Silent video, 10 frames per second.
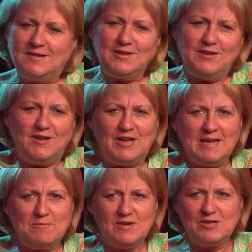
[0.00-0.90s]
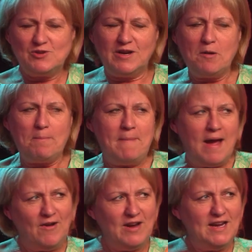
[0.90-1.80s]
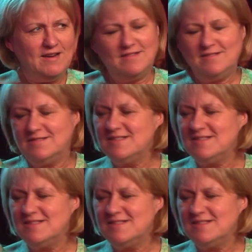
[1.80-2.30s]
Him and Joy got married. And